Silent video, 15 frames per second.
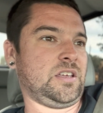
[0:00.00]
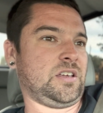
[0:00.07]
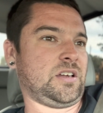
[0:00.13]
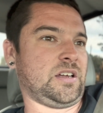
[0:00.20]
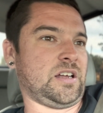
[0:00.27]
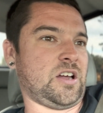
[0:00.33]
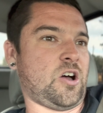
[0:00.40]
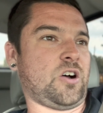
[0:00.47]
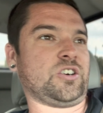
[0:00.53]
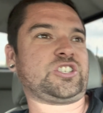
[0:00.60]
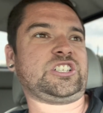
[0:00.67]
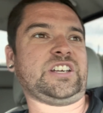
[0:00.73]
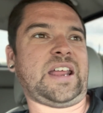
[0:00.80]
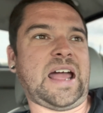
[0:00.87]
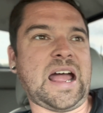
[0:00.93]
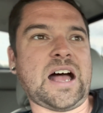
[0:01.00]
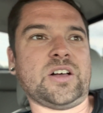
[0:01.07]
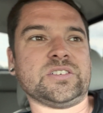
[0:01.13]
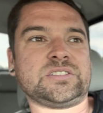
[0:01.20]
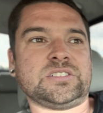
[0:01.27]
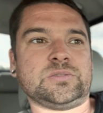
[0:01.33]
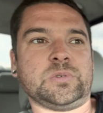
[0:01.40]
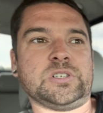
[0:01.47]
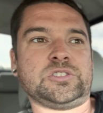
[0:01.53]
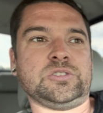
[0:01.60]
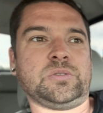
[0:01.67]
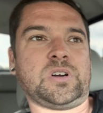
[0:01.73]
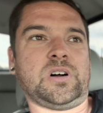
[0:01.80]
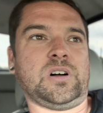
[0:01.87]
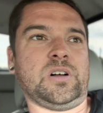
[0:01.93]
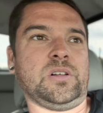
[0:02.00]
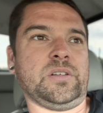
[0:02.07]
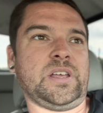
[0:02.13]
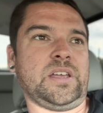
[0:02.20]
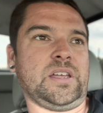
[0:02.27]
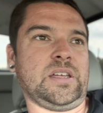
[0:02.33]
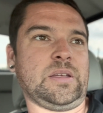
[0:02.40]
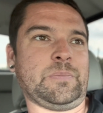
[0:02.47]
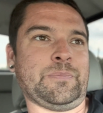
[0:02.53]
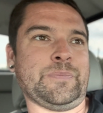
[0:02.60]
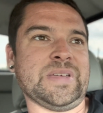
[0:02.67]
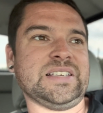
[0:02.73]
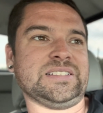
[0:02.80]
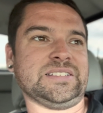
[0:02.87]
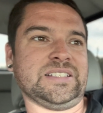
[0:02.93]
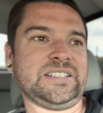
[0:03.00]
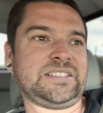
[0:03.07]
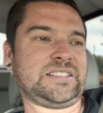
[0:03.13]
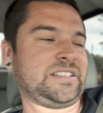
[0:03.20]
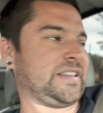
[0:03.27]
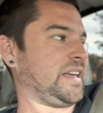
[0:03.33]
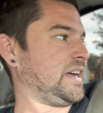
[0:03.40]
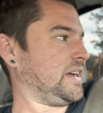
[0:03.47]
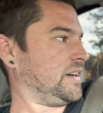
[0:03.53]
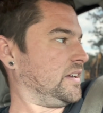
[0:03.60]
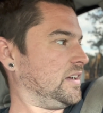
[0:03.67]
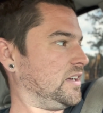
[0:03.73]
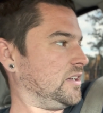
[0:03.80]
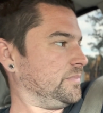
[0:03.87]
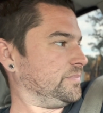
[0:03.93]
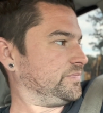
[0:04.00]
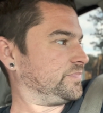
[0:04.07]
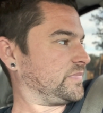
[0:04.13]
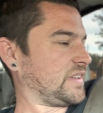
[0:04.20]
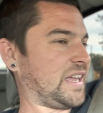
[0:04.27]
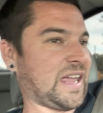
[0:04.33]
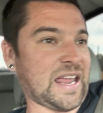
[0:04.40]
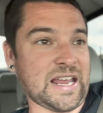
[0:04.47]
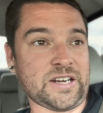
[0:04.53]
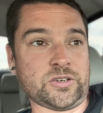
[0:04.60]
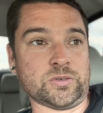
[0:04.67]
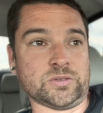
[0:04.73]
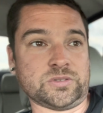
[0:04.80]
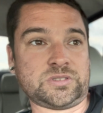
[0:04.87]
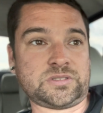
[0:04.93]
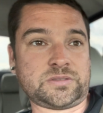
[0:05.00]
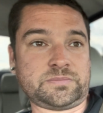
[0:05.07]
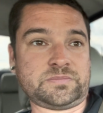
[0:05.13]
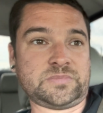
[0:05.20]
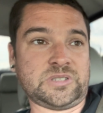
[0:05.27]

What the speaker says: Auction house is what you call a business that handles